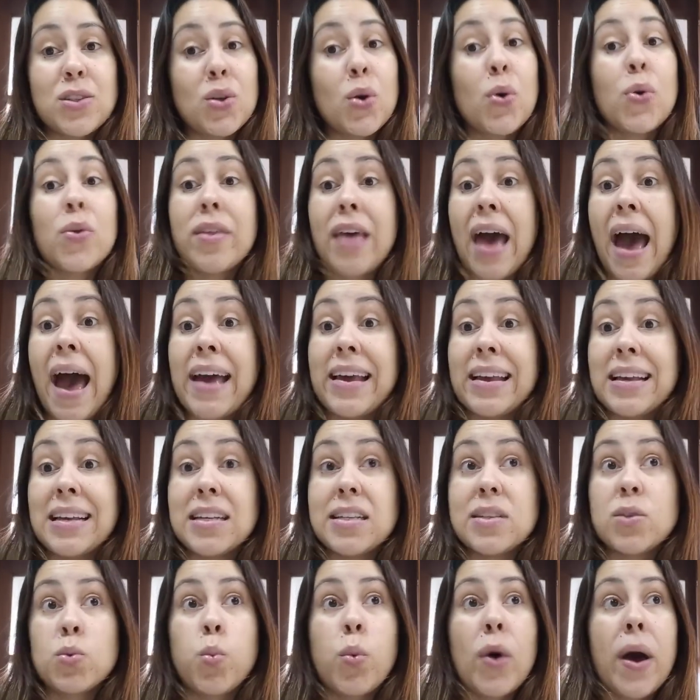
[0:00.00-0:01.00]
So that
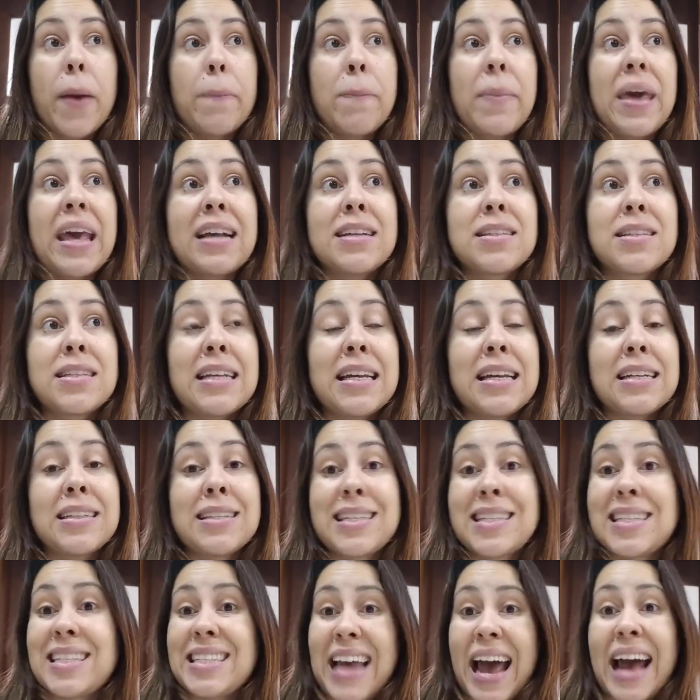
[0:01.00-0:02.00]
is what makes it
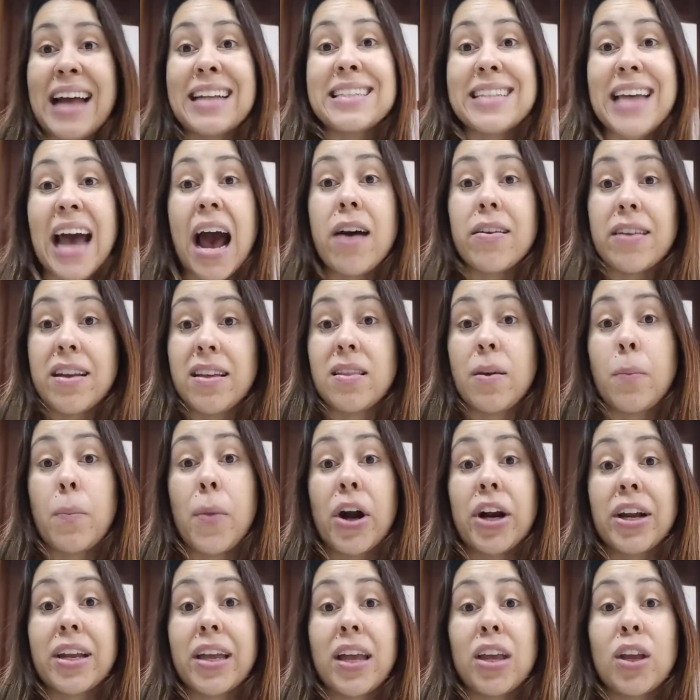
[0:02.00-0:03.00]
stand out in the
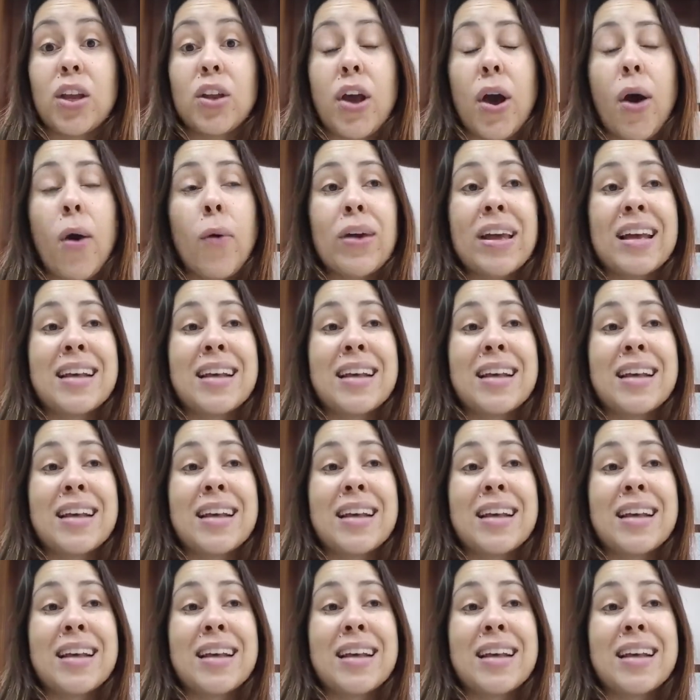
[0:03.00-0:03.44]
market, you know,